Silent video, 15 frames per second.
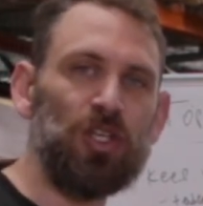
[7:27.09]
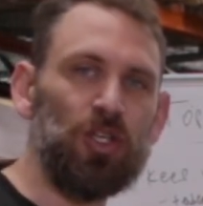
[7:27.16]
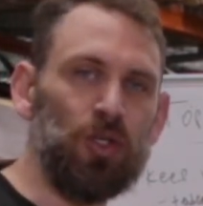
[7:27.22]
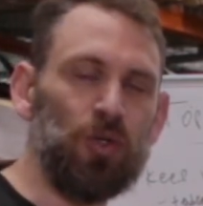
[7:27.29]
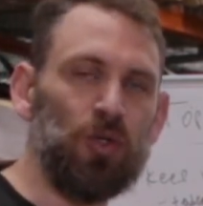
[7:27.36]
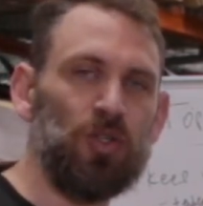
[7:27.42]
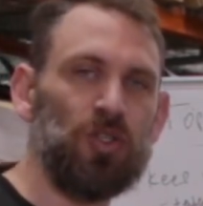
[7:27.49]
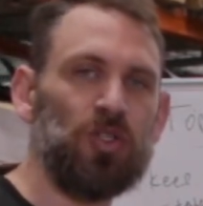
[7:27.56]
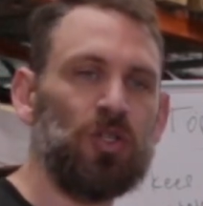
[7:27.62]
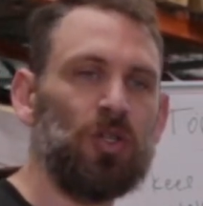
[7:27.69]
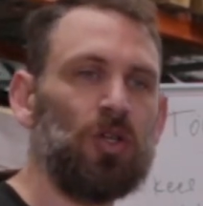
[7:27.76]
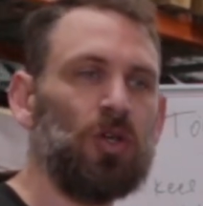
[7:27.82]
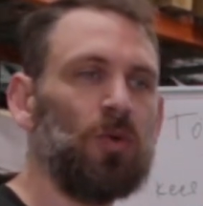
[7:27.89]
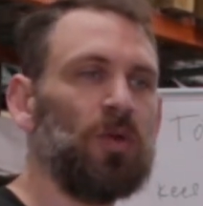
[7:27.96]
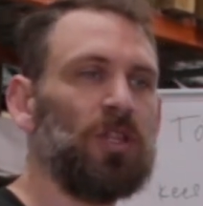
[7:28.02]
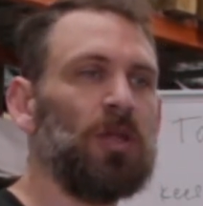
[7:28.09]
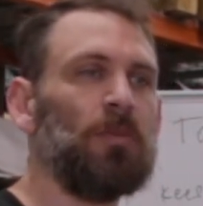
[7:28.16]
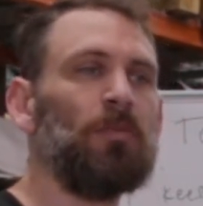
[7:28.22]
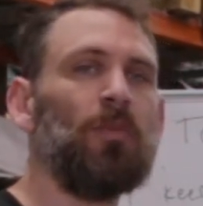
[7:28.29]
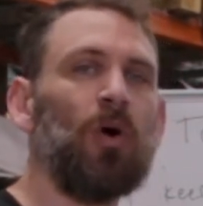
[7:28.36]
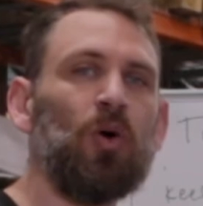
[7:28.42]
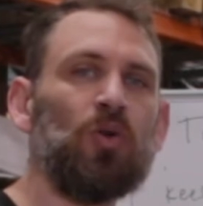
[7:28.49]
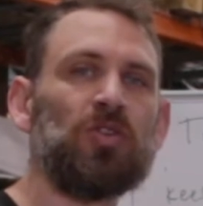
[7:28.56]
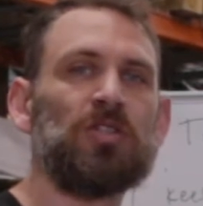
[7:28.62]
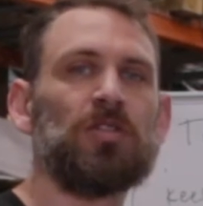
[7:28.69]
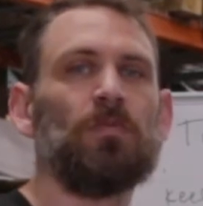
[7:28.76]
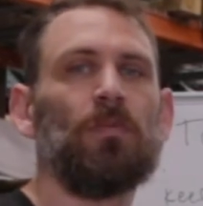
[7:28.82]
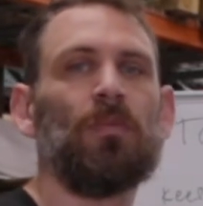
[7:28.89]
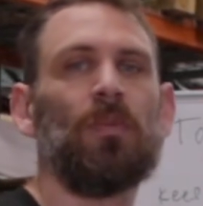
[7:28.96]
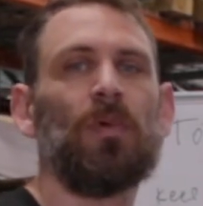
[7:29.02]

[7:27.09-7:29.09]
use with the most